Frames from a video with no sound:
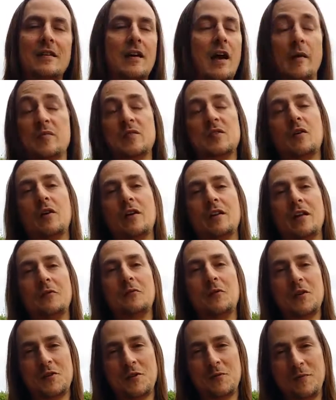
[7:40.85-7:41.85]
I'm sorry, that
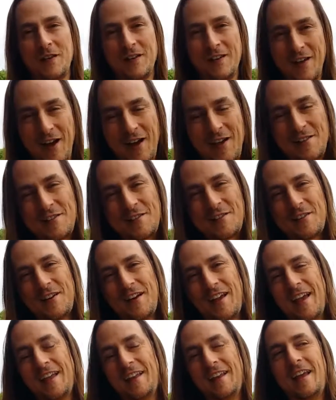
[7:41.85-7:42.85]
we should be nicer
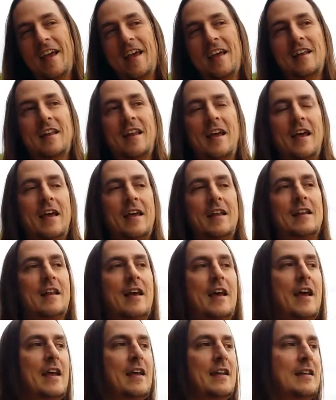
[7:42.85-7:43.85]
and and and
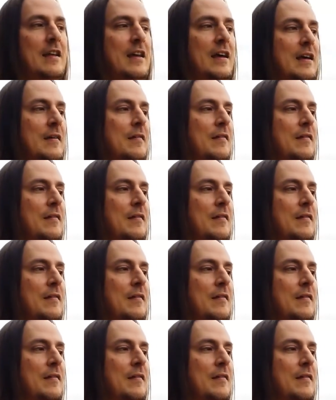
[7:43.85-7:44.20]
and uh,